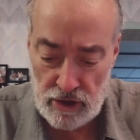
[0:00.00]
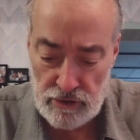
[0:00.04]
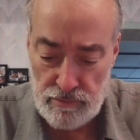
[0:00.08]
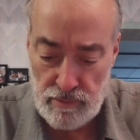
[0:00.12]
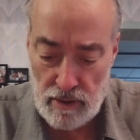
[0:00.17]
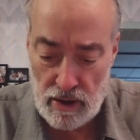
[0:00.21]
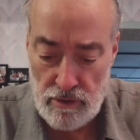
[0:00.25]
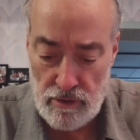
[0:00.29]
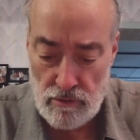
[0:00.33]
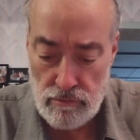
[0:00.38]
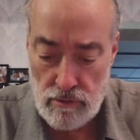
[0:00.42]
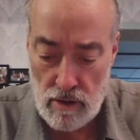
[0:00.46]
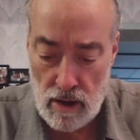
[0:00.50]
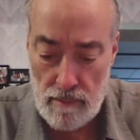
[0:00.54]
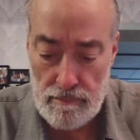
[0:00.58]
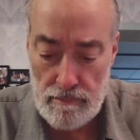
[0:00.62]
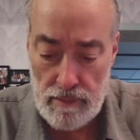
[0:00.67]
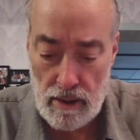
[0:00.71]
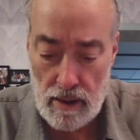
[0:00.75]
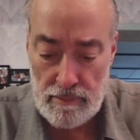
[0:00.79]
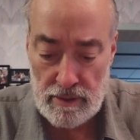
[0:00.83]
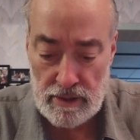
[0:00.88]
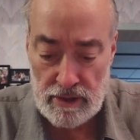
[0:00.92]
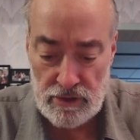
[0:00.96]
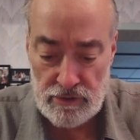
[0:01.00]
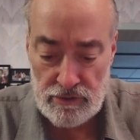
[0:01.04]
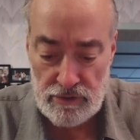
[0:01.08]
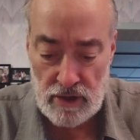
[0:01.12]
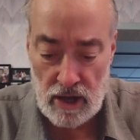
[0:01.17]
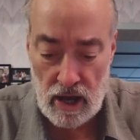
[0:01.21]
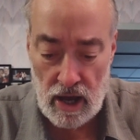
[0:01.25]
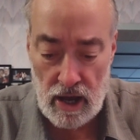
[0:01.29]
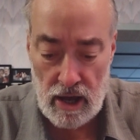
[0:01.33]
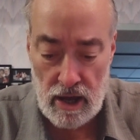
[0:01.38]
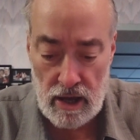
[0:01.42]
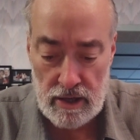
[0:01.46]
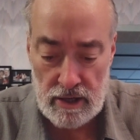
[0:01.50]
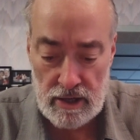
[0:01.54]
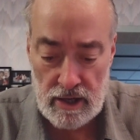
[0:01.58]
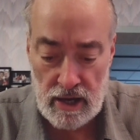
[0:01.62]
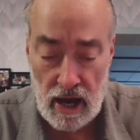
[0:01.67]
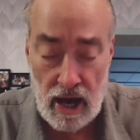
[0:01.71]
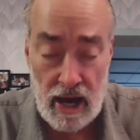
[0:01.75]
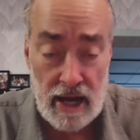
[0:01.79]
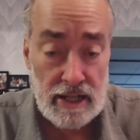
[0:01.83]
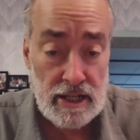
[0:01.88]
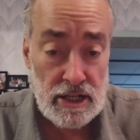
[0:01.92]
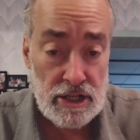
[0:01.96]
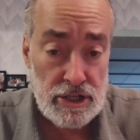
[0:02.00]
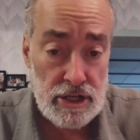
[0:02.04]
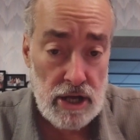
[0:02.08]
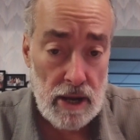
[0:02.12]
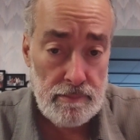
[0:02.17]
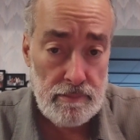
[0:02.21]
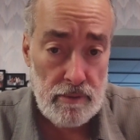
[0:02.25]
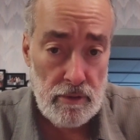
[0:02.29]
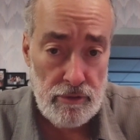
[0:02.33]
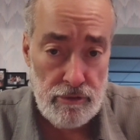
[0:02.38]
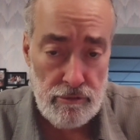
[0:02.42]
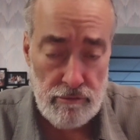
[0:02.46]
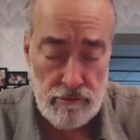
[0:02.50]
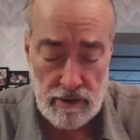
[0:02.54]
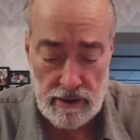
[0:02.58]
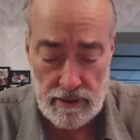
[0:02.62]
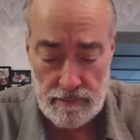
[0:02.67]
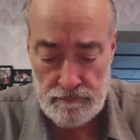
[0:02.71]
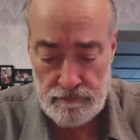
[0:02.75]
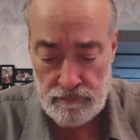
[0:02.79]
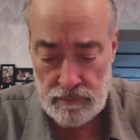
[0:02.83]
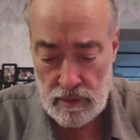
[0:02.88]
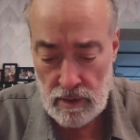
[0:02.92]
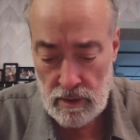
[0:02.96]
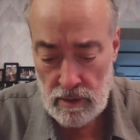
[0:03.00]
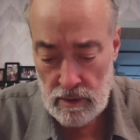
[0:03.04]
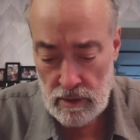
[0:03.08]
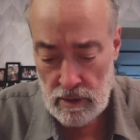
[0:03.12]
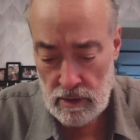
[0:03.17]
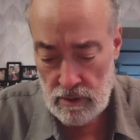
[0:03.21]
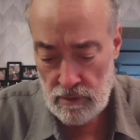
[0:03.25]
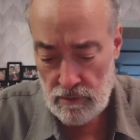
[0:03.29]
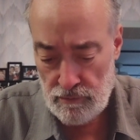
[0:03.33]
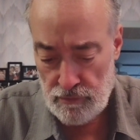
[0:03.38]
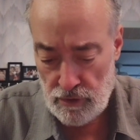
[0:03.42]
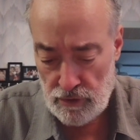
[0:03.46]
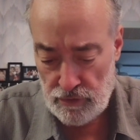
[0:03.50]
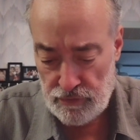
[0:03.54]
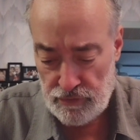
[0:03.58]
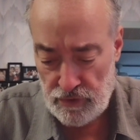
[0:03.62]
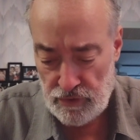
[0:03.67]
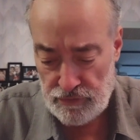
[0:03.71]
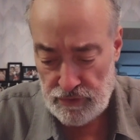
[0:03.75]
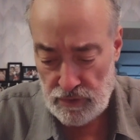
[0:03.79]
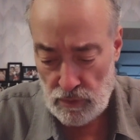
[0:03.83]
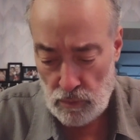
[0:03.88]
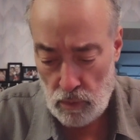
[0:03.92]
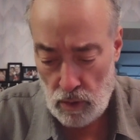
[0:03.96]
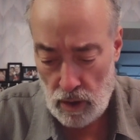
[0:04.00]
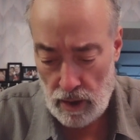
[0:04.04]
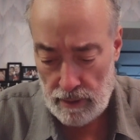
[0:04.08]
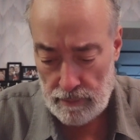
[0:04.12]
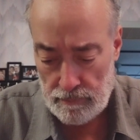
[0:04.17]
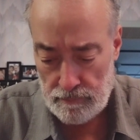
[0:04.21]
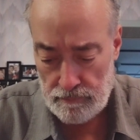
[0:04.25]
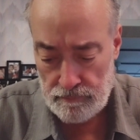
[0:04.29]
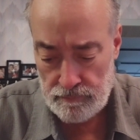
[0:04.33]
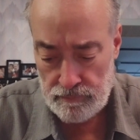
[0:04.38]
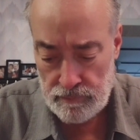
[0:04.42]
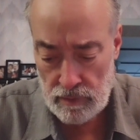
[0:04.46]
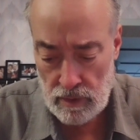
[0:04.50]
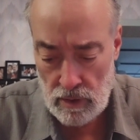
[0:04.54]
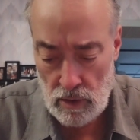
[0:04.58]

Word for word: by the Rambam in his guide in chapter 3, verse 51.